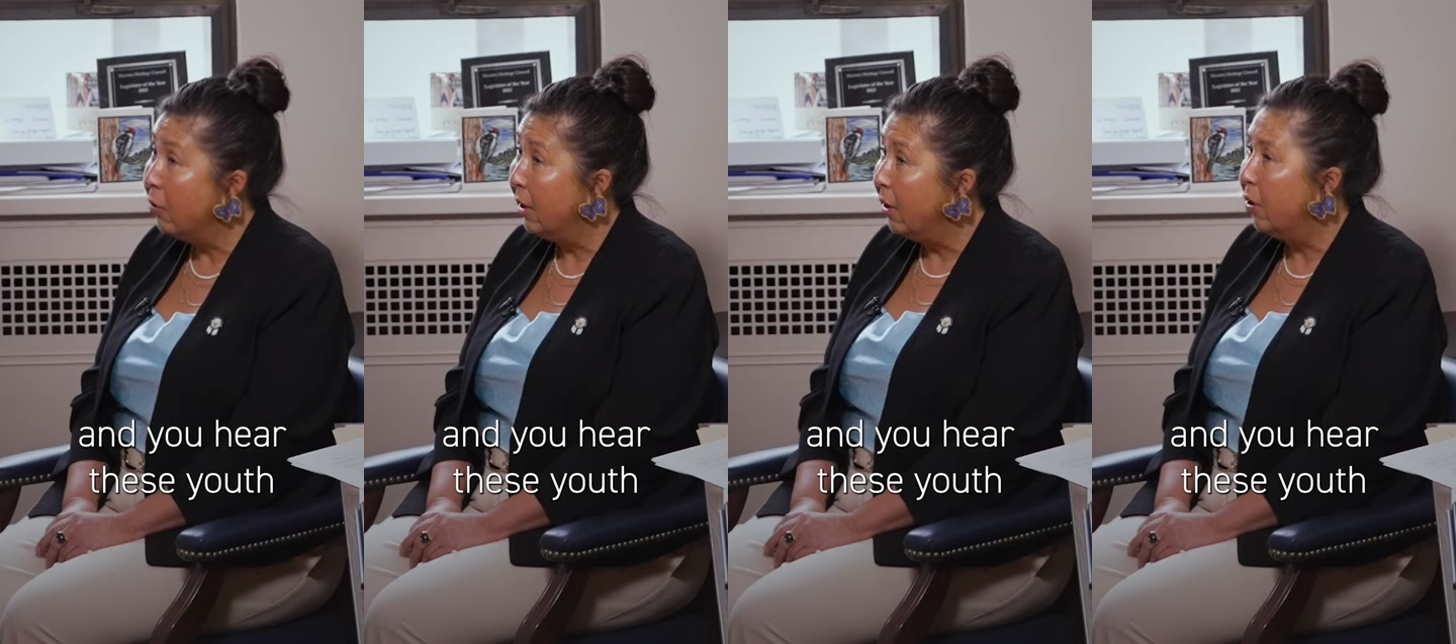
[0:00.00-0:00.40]

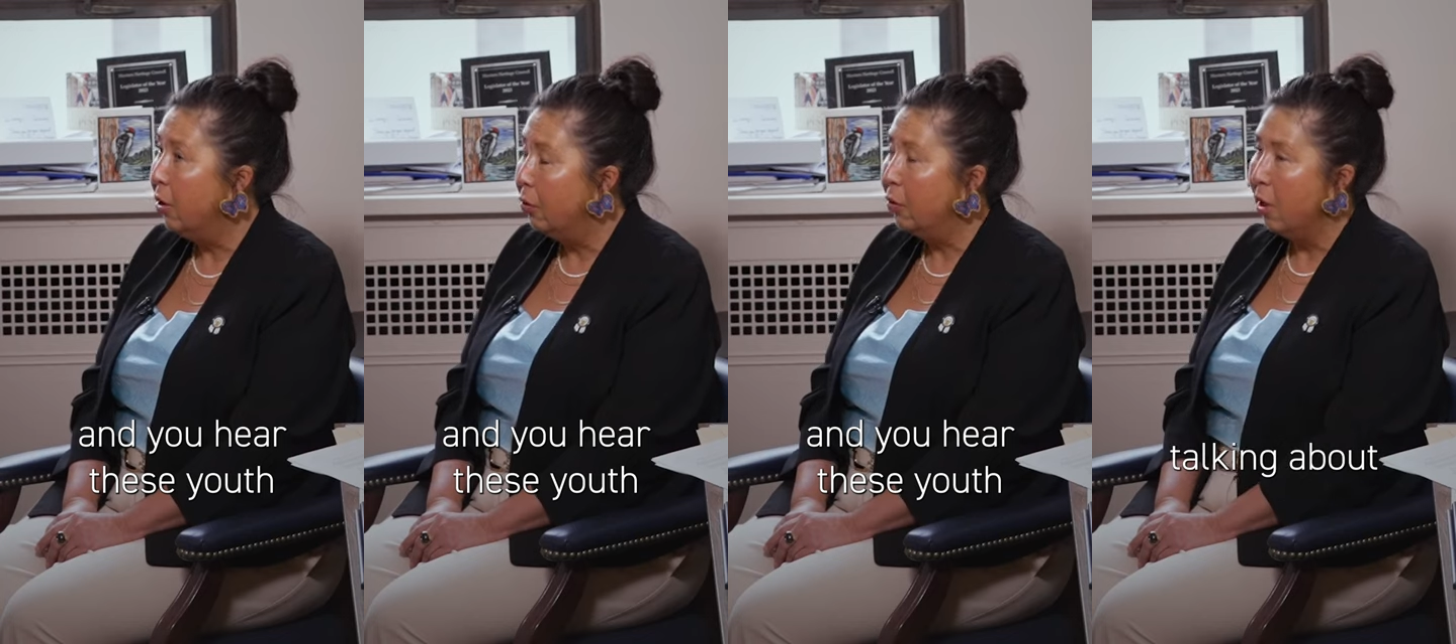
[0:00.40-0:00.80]
these
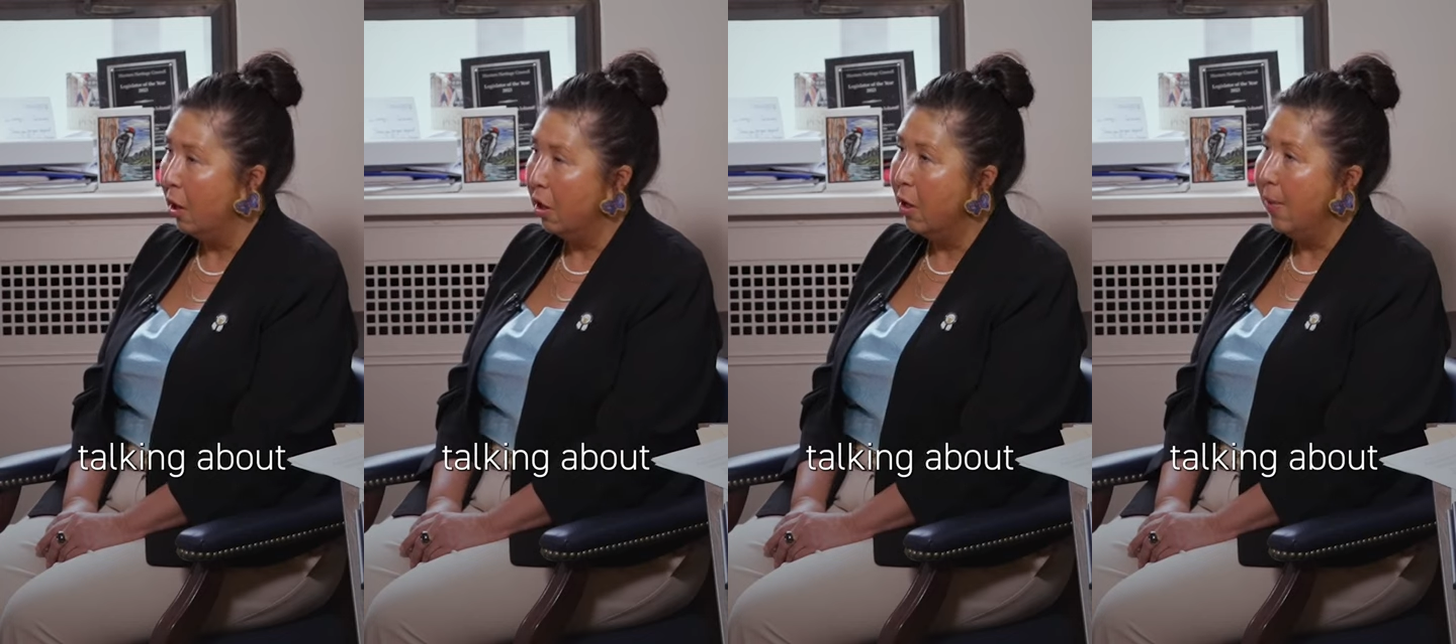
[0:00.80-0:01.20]
youth
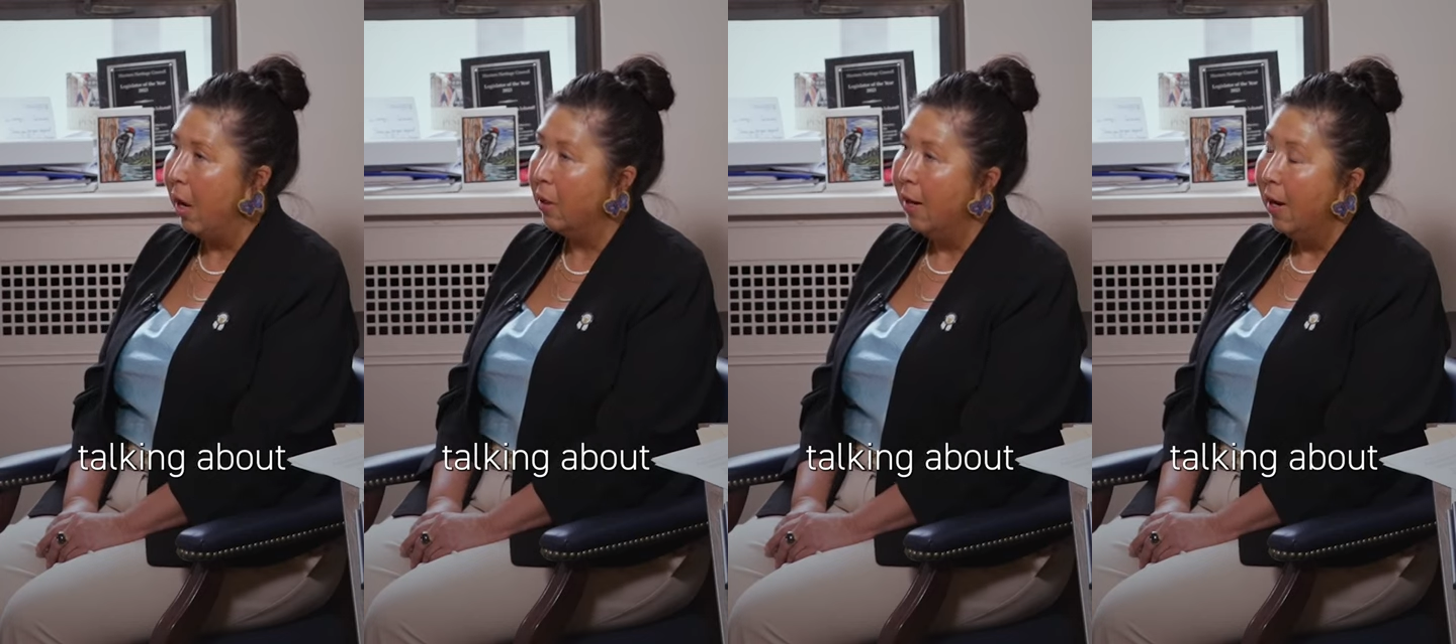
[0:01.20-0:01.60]
talking
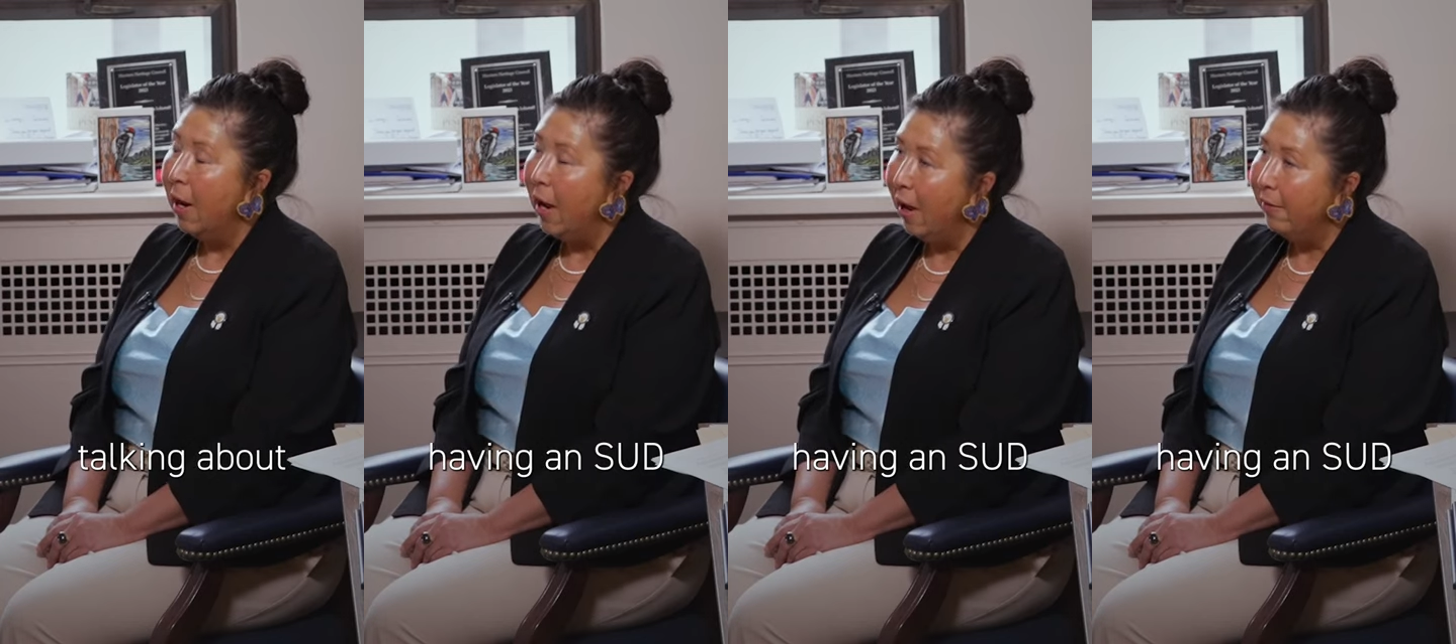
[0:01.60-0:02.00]
about
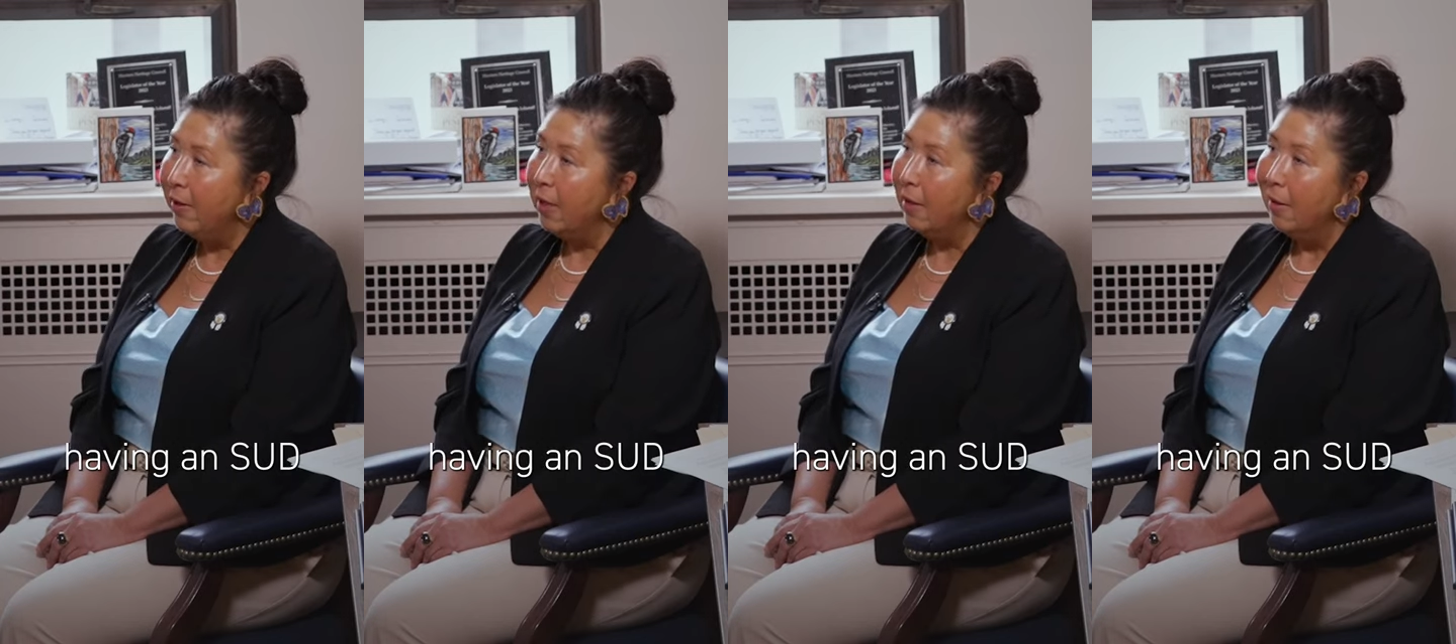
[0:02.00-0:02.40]

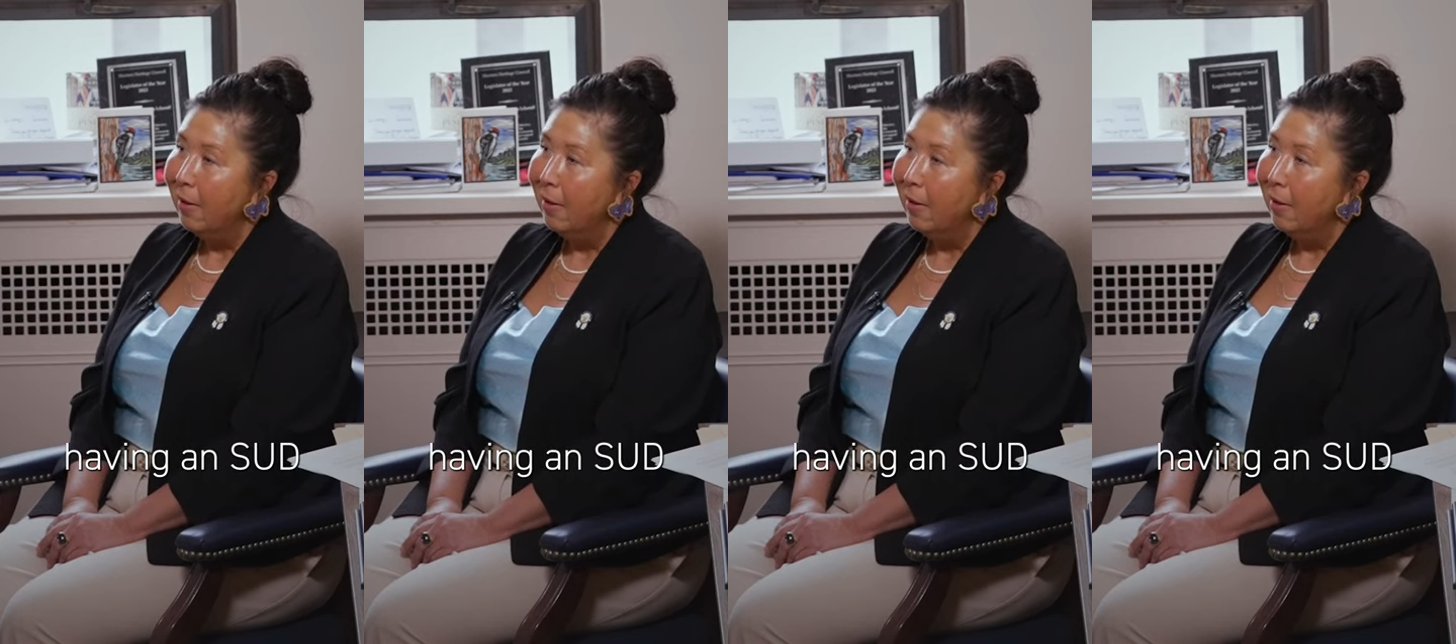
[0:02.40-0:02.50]
having